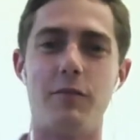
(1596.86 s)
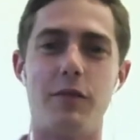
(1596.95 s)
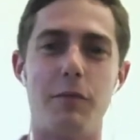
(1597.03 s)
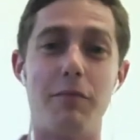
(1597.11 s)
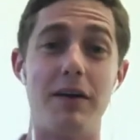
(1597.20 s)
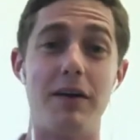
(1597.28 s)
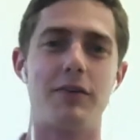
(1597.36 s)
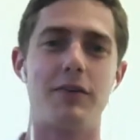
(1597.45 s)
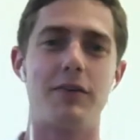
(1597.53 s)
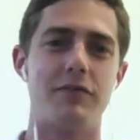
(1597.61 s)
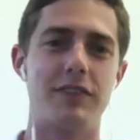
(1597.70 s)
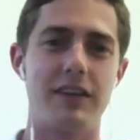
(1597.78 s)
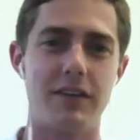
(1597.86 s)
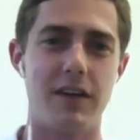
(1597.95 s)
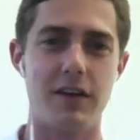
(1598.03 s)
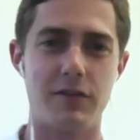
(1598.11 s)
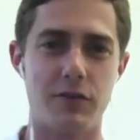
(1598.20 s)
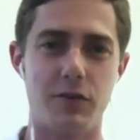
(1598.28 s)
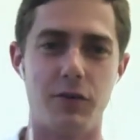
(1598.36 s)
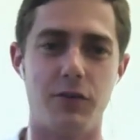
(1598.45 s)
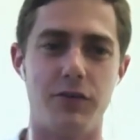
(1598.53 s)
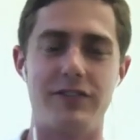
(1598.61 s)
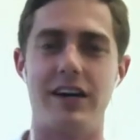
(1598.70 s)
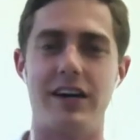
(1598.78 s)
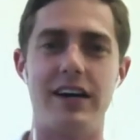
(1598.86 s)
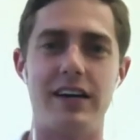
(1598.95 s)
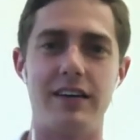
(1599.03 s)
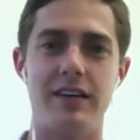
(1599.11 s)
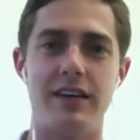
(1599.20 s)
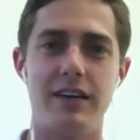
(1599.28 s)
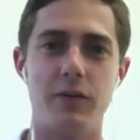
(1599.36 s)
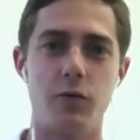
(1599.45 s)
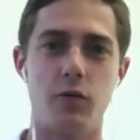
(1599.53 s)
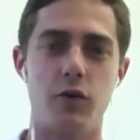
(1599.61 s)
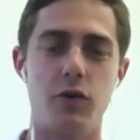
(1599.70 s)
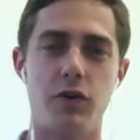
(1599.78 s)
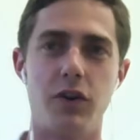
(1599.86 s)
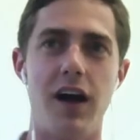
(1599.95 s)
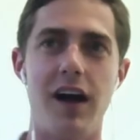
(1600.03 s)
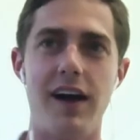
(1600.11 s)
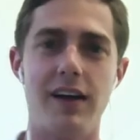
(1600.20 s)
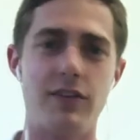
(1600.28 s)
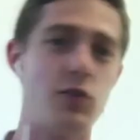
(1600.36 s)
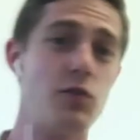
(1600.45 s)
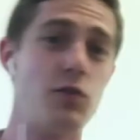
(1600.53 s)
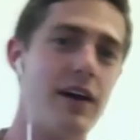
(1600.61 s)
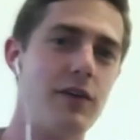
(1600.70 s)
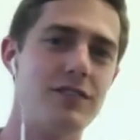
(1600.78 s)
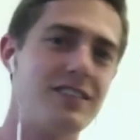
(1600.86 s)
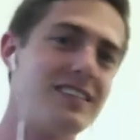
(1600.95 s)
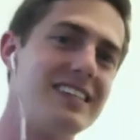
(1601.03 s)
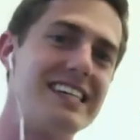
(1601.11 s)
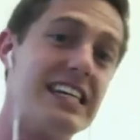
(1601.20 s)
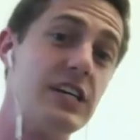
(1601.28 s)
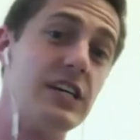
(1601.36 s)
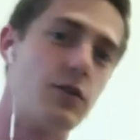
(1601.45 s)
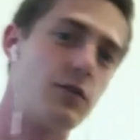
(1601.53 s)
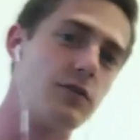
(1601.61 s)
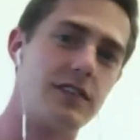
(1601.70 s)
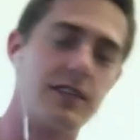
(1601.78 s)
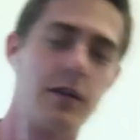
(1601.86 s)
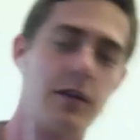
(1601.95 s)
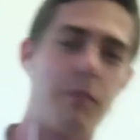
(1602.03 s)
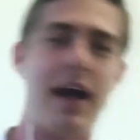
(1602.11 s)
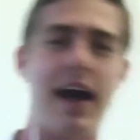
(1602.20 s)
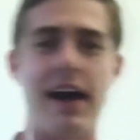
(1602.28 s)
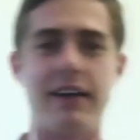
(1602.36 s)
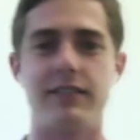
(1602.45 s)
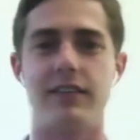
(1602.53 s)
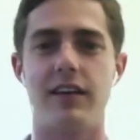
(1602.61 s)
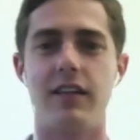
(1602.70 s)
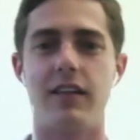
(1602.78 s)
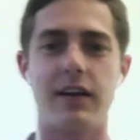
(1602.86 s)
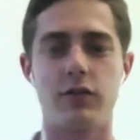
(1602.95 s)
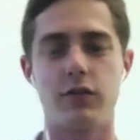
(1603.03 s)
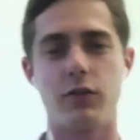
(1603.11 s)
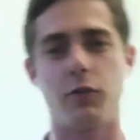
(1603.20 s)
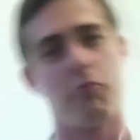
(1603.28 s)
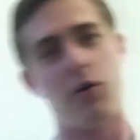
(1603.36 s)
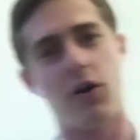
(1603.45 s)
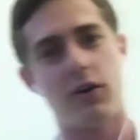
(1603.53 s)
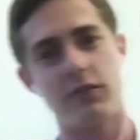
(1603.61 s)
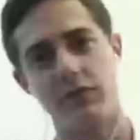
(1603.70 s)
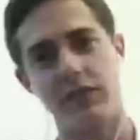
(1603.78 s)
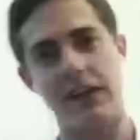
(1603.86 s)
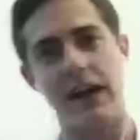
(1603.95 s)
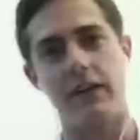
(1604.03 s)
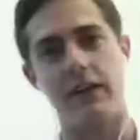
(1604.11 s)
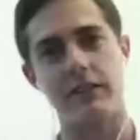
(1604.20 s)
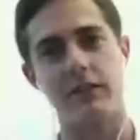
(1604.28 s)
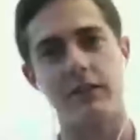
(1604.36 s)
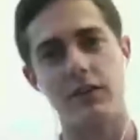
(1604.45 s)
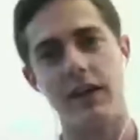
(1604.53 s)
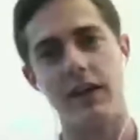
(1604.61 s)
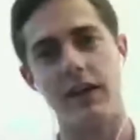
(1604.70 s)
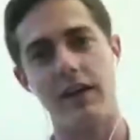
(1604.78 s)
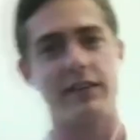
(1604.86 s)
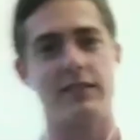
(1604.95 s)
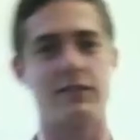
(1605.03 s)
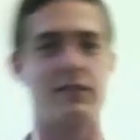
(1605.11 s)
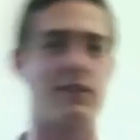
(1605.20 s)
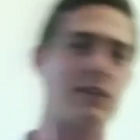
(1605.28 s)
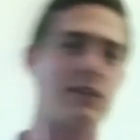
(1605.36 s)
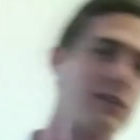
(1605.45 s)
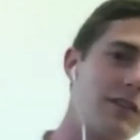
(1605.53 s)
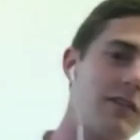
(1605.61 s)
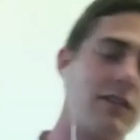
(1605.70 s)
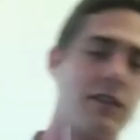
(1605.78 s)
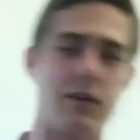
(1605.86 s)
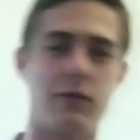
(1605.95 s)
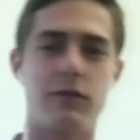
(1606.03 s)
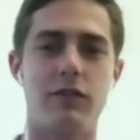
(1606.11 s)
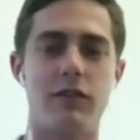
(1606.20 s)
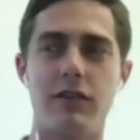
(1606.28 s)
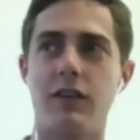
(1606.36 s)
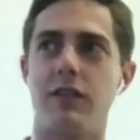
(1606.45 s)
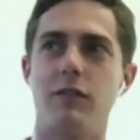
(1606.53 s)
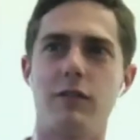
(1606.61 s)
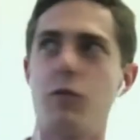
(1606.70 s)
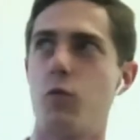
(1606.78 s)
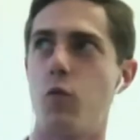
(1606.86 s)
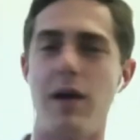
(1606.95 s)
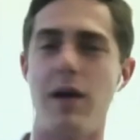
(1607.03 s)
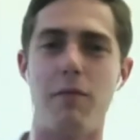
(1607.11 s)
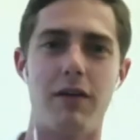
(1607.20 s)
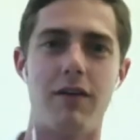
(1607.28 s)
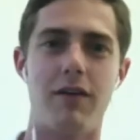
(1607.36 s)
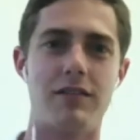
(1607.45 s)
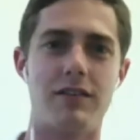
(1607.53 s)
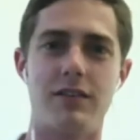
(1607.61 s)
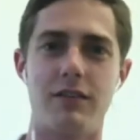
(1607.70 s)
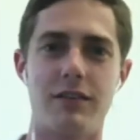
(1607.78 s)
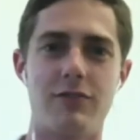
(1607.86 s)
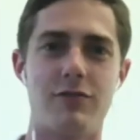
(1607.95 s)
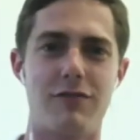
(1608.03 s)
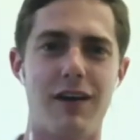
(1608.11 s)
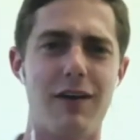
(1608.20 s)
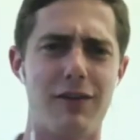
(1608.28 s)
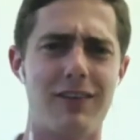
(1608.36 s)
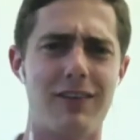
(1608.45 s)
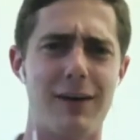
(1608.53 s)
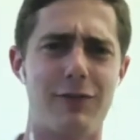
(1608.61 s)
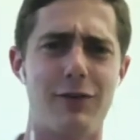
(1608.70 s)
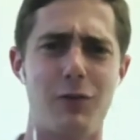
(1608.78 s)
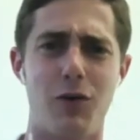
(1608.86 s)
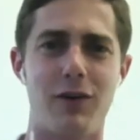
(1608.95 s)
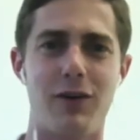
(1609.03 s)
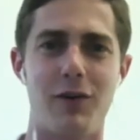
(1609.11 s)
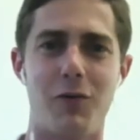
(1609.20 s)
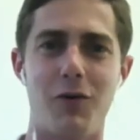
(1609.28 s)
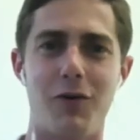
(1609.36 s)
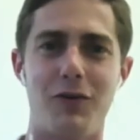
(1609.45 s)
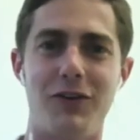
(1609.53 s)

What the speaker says: pinnacle of technological design could lie 2,000 years in the past, and like certain parts of the galaxy could have access to these things and the others, and it's like this is a way better articulation of how things actually work in the world,